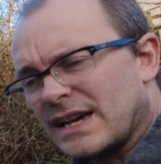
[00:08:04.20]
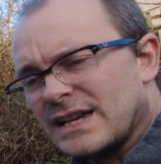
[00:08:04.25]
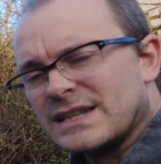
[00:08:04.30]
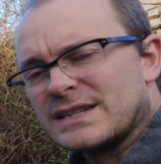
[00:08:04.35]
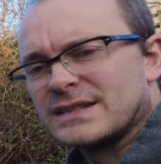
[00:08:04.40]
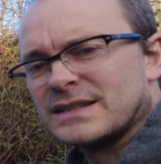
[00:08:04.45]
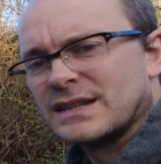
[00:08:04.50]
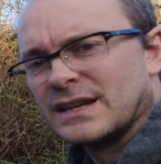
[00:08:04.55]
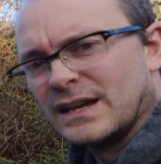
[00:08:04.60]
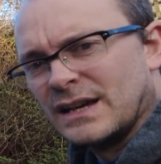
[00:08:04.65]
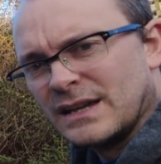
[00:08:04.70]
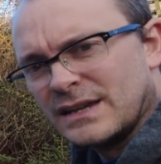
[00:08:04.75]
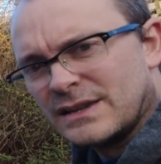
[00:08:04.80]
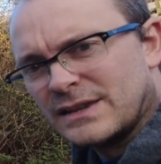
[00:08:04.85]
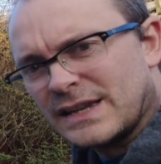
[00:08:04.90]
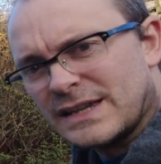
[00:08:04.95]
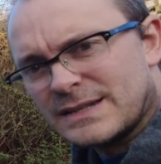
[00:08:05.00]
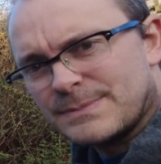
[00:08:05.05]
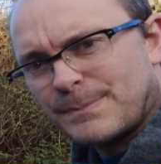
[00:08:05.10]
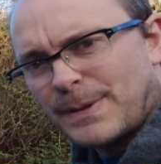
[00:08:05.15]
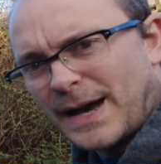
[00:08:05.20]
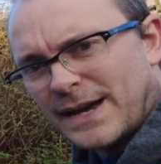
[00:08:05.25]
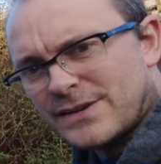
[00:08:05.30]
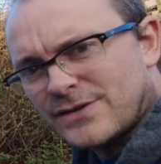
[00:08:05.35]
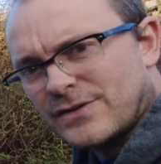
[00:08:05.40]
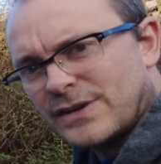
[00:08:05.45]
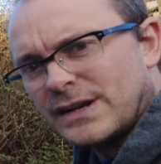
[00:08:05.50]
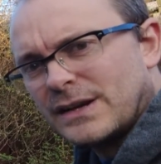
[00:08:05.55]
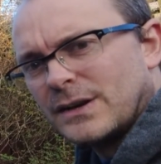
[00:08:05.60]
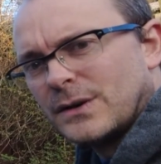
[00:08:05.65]
case this
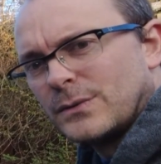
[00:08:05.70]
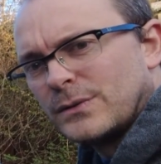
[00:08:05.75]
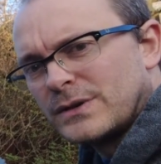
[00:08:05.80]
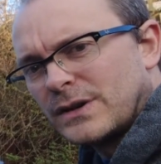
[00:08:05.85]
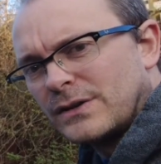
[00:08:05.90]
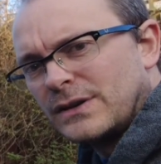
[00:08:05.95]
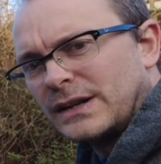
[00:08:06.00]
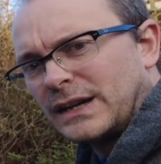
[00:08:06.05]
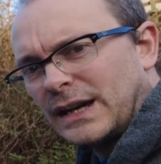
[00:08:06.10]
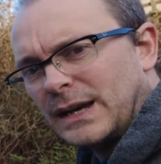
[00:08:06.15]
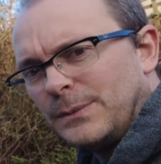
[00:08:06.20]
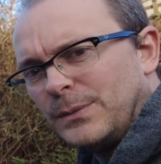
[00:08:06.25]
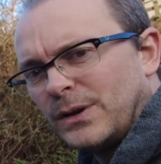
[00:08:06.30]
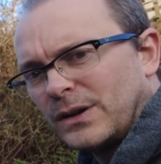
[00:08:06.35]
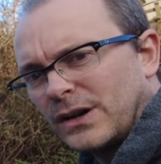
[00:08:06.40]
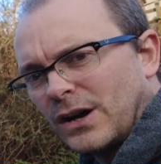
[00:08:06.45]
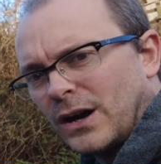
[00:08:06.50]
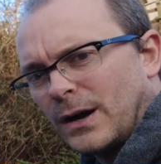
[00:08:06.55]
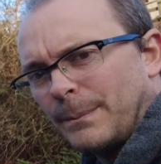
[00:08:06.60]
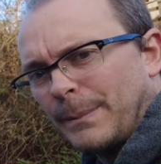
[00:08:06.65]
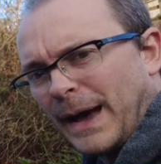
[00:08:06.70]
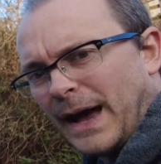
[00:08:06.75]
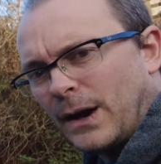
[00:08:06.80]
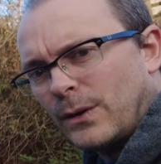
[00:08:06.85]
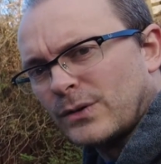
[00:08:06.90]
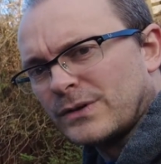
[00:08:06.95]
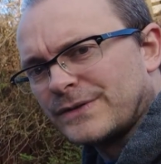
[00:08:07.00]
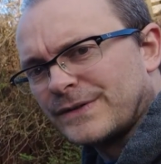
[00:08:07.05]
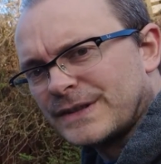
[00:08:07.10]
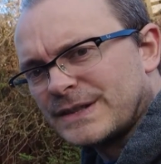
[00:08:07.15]
battery would only keep your car
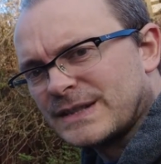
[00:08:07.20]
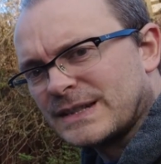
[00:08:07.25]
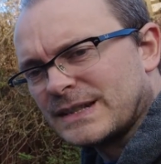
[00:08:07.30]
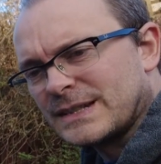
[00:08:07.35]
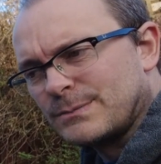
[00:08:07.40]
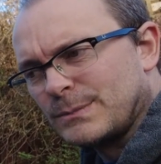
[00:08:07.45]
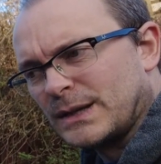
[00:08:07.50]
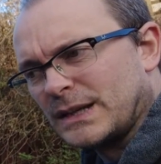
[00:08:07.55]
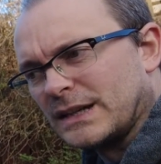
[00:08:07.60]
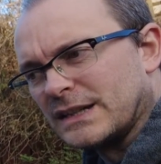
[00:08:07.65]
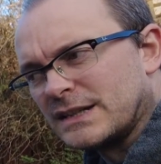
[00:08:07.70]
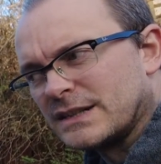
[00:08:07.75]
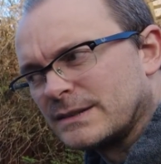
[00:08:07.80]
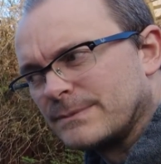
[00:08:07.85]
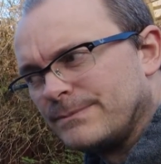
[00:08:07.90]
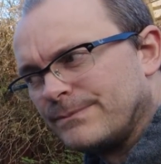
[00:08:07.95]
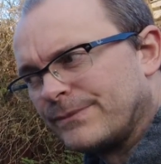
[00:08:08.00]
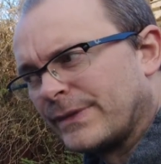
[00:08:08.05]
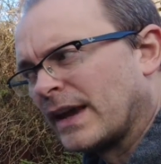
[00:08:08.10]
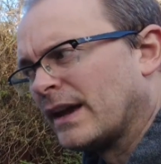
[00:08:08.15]
powered for 6 minutes.